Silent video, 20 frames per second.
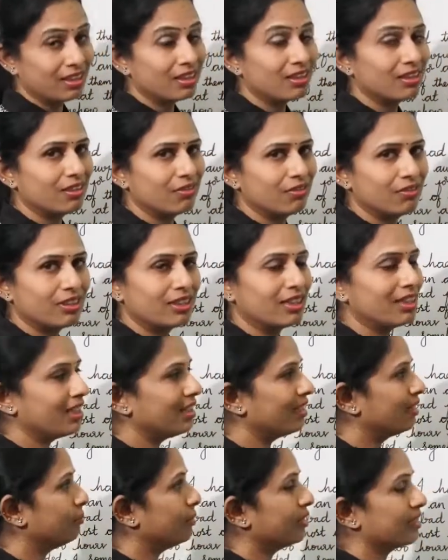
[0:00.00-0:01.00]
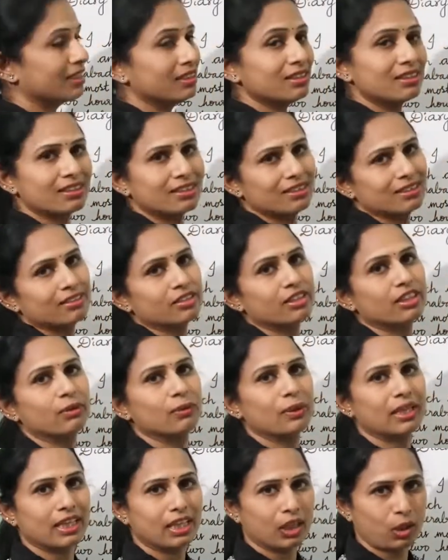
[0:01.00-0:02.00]
The word limit is
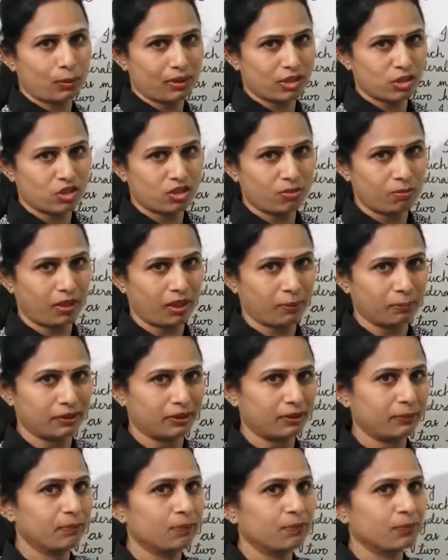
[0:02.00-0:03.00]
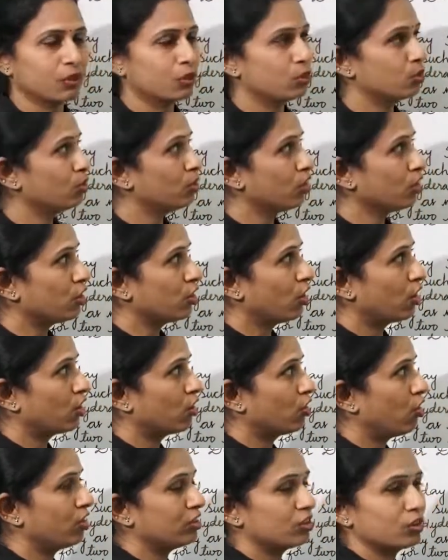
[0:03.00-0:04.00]
given in the question paper. So you are
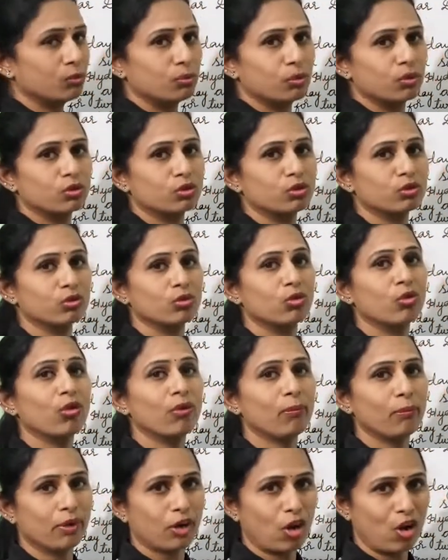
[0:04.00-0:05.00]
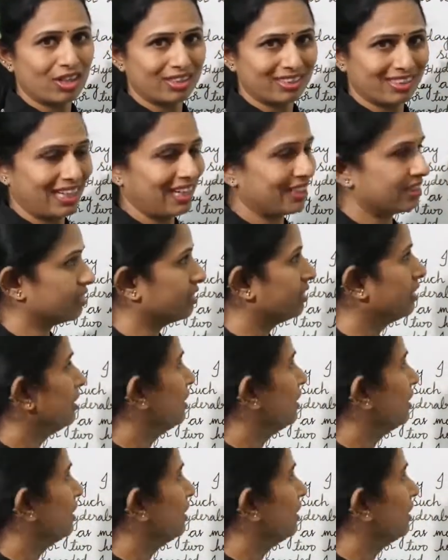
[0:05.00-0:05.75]
not supposed to go beyond that.